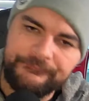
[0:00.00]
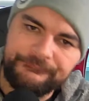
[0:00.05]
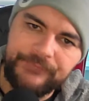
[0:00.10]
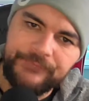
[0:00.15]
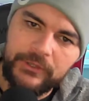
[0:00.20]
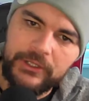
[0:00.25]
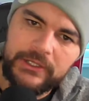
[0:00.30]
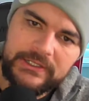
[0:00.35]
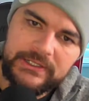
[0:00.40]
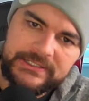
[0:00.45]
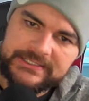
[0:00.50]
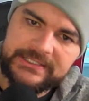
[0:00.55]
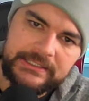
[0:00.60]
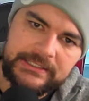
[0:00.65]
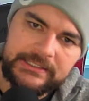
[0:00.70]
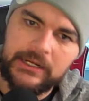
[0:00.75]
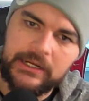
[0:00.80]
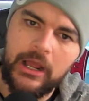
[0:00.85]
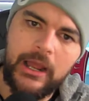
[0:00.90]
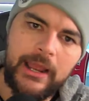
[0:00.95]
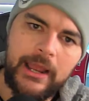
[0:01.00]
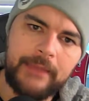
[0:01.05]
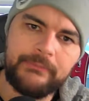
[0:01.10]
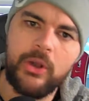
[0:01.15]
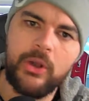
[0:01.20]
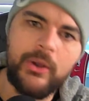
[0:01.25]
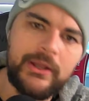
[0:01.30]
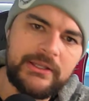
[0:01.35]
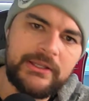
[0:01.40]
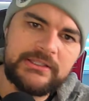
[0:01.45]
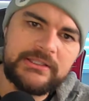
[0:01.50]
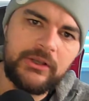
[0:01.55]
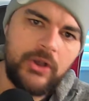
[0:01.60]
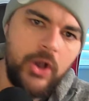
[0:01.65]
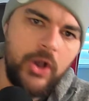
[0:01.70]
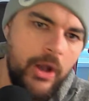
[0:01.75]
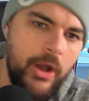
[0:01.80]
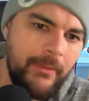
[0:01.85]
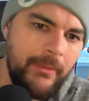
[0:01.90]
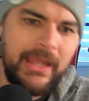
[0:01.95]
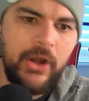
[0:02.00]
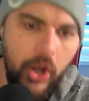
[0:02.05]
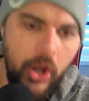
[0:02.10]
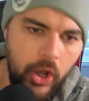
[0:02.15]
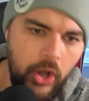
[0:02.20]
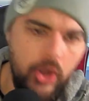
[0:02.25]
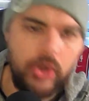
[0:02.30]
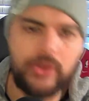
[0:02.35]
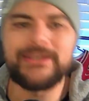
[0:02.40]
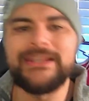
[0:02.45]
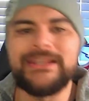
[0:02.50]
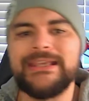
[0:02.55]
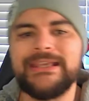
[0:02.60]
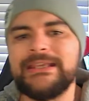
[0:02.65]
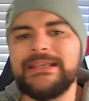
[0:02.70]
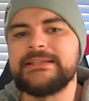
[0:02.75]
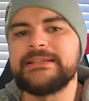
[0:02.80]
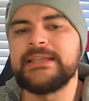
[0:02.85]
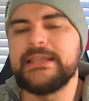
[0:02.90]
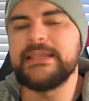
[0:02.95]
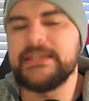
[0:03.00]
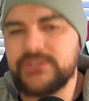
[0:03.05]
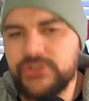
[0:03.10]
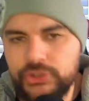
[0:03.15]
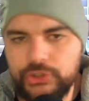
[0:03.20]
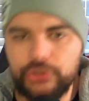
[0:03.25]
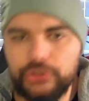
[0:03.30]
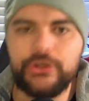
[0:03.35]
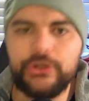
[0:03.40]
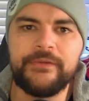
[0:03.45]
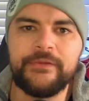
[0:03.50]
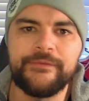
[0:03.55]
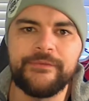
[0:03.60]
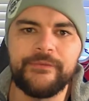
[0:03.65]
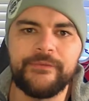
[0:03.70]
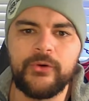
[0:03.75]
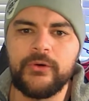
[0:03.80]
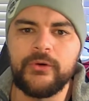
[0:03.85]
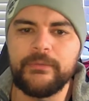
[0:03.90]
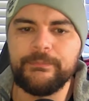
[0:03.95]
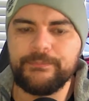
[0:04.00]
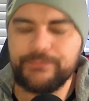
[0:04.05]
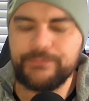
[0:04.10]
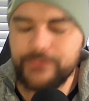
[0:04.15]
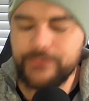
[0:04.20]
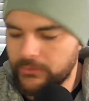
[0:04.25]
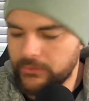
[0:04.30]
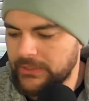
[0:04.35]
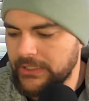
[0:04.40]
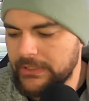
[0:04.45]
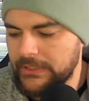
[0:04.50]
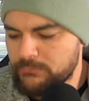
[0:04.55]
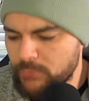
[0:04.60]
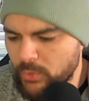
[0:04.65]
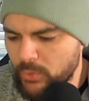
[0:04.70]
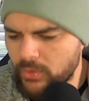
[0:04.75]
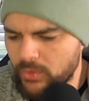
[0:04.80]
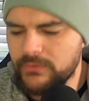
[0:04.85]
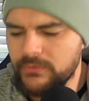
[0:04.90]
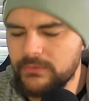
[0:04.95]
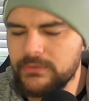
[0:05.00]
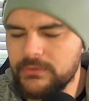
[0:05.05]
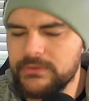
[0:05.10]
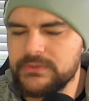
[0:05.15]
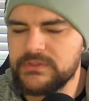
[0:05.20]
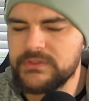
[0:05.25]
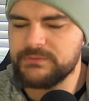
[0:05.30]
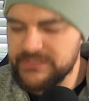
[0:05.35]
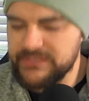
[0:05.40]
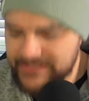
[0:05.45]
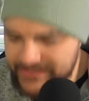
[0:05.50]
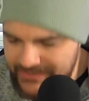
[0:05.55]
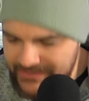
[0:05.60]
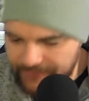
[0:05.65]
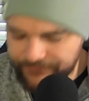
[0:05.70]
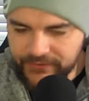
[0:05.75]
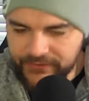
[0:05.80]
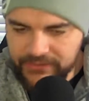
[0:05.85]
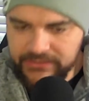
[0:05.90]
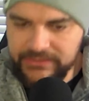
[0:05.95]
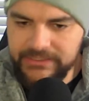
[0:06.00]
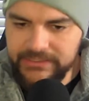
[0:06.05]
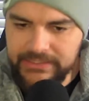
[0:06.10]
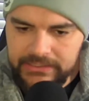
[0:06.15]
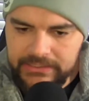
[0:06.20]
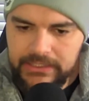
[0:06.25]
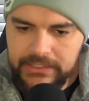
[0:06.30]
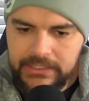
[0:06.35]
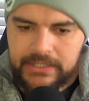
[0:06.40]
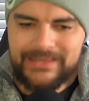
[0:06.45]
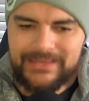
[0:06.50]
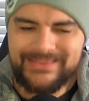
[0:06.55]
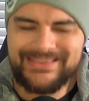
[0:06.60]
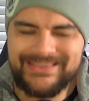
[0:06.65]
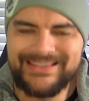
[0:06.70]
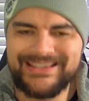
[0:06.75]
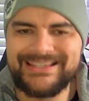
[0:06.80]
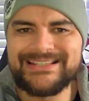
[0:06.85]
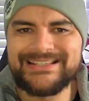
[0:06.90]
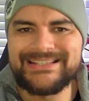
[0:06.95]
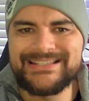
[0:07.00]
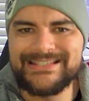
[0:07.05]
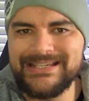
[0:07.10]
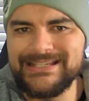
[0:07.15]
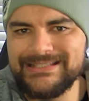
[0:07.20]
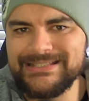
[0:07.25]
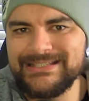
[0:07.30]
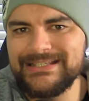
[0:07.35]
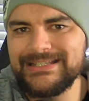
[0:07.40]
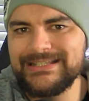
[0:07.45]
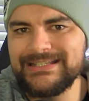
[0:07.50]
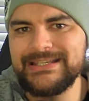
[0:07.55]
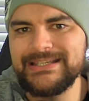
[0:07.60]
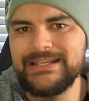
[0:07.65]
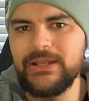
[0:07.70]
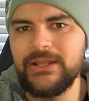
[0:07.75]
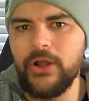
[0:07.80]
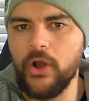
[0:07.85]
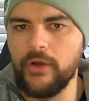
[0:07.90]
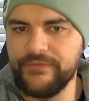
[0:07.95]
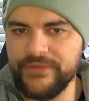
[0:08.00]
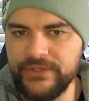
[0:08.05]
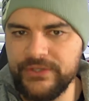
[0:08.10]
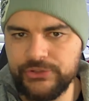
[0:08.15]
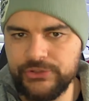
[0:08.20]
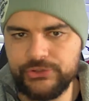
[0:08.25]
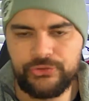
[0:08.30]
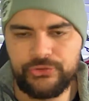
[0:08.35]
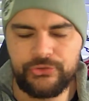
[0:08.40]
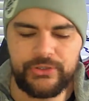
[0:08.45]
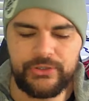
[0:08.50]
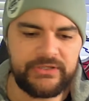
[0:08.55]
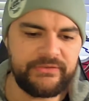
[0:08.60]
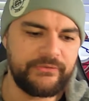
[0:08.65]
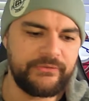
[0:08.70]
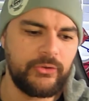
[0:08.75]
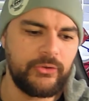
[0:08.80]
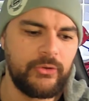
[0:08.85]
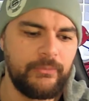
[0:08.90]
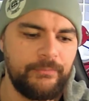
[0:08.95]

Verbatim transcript: first thing that I'm going to comment on is his shooting form okay? More specifically, the consistency of his shooting form.